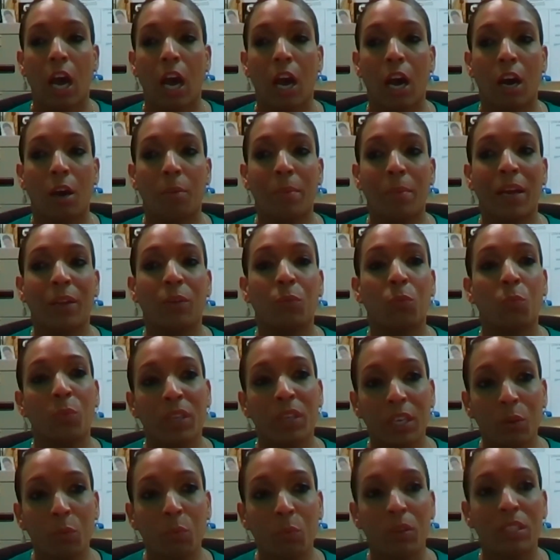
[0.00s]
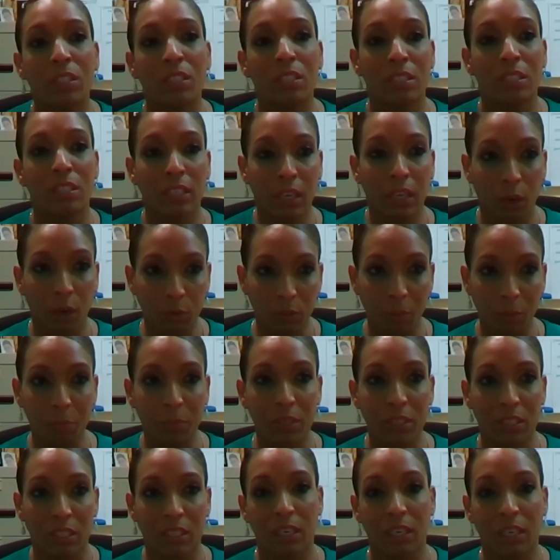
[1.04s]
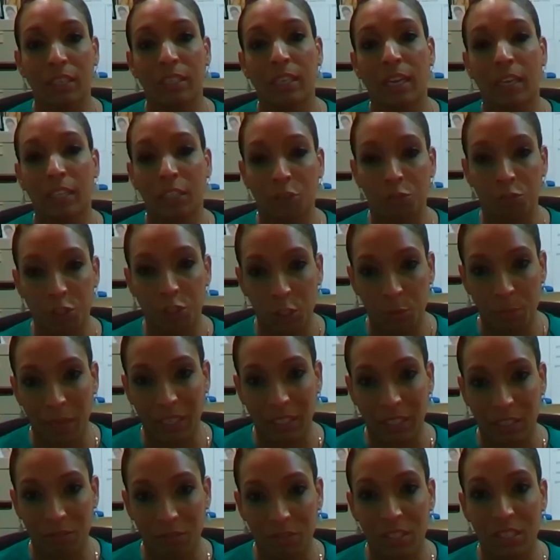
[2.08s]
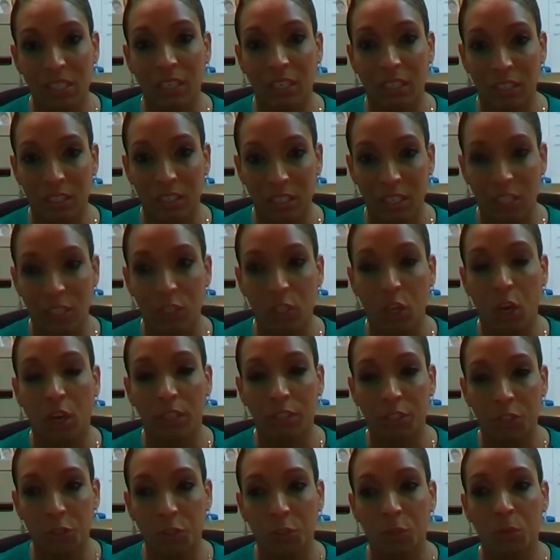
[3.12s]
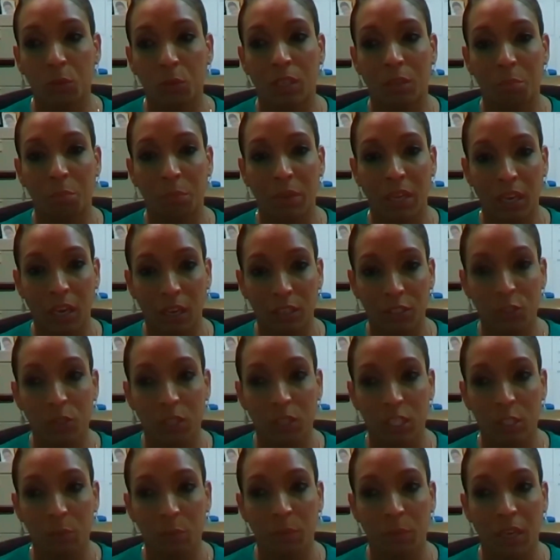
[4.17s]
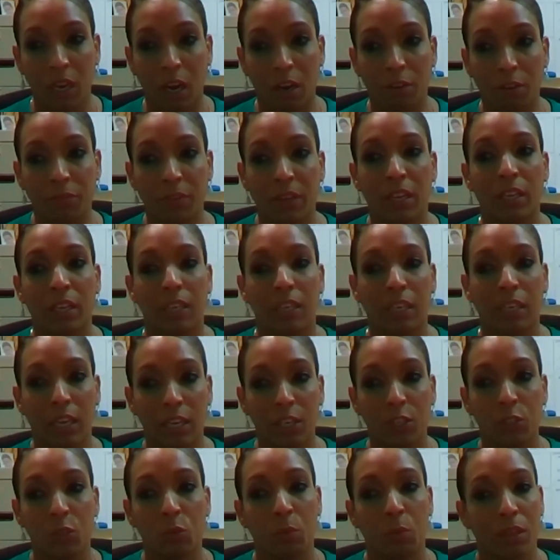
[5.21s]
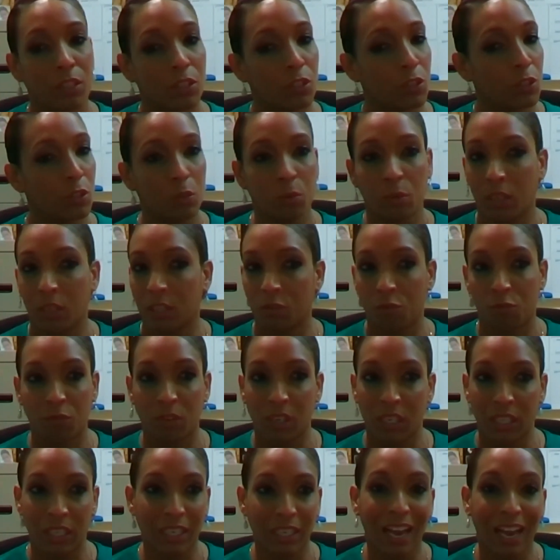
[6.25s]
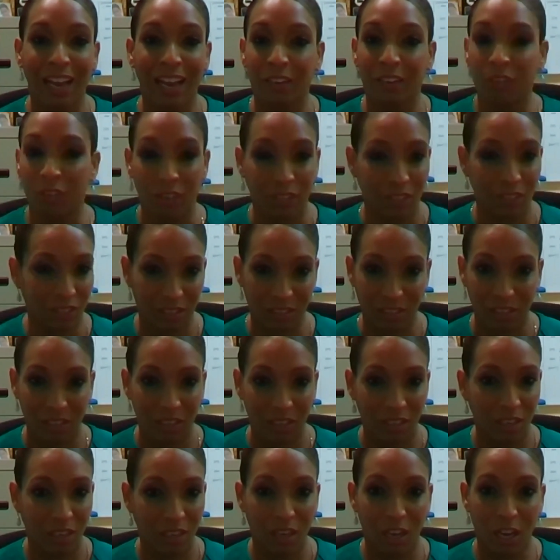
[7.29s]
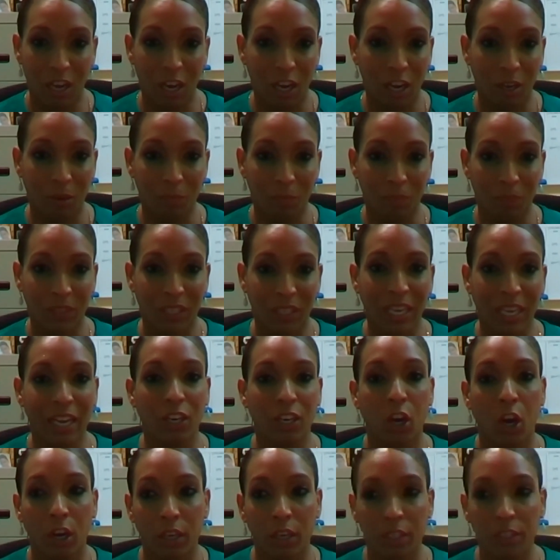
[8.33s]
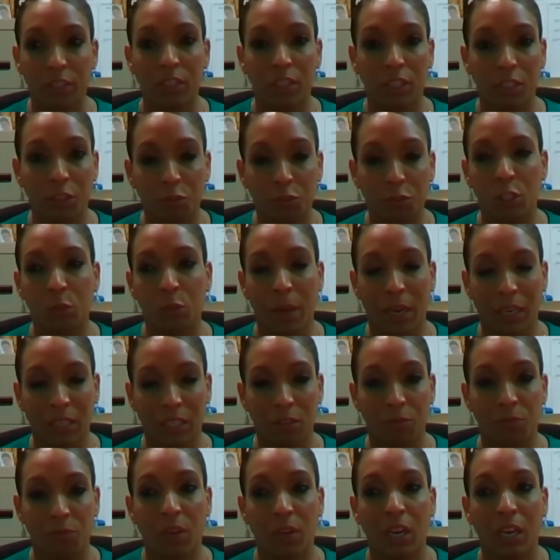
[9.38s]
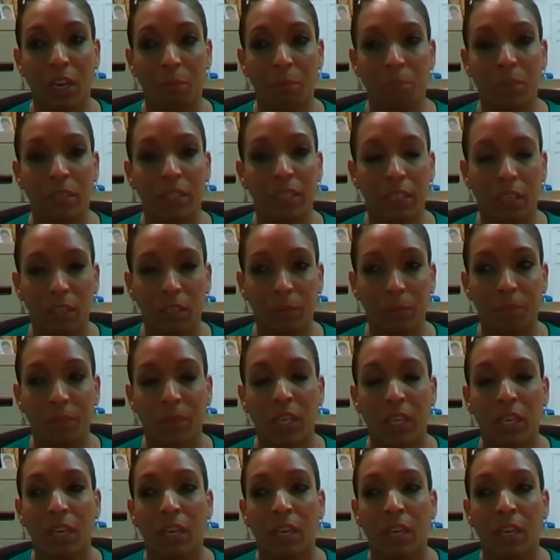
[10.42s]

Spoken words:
And we will seek out the person and get the respective signatures on the student's behalf in a case where the student really cannot get on to the respective club leader.